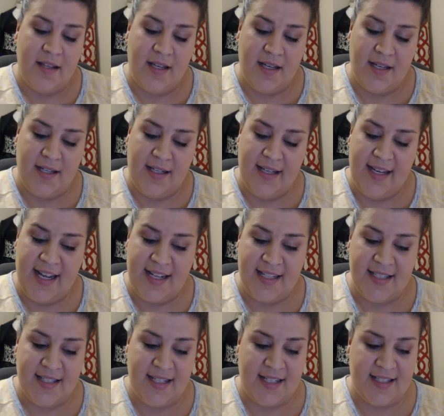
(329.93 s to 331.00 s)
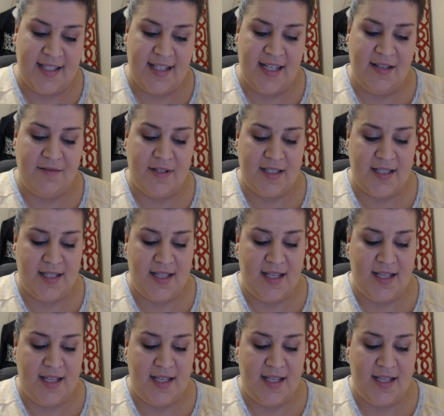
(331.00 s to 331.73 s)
the nice next lady was